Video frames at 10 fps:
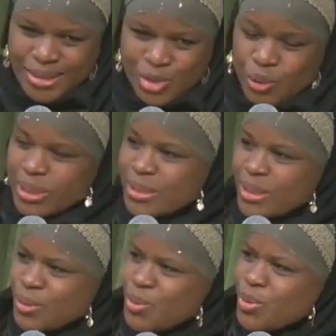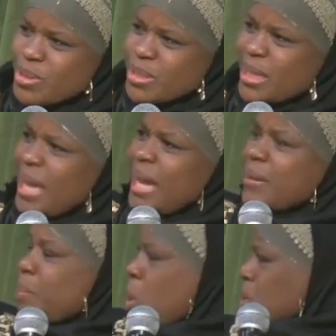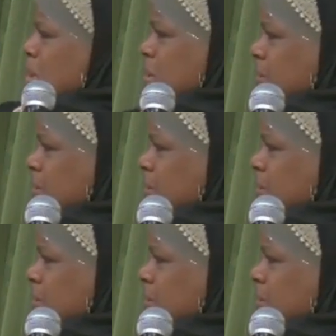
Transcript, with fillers: So he then orders a catapult